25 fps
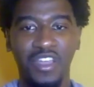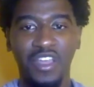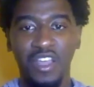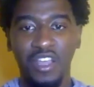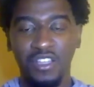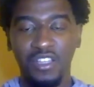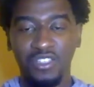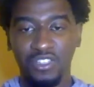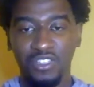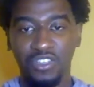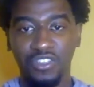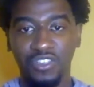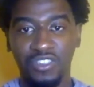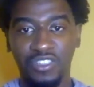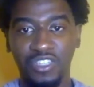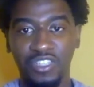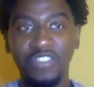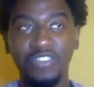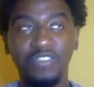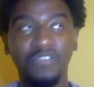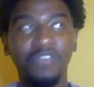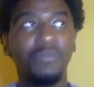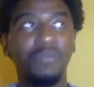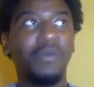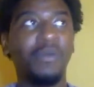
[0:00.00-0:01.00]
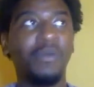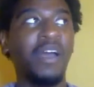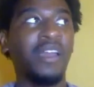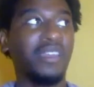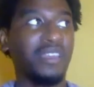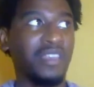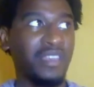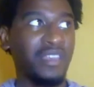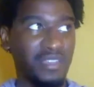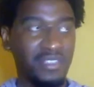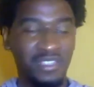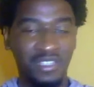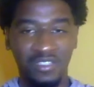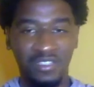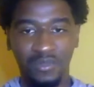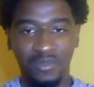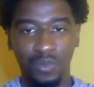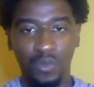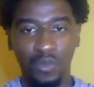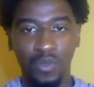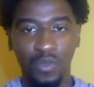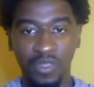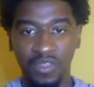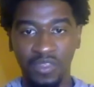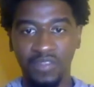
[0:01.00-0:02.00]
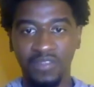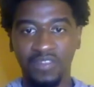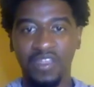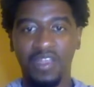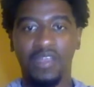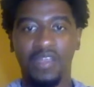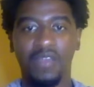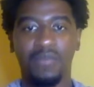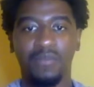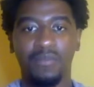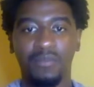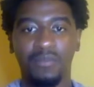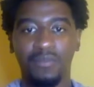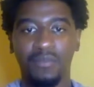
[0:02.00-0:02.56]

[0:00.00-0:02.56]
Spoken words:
So your sensory body exists within time.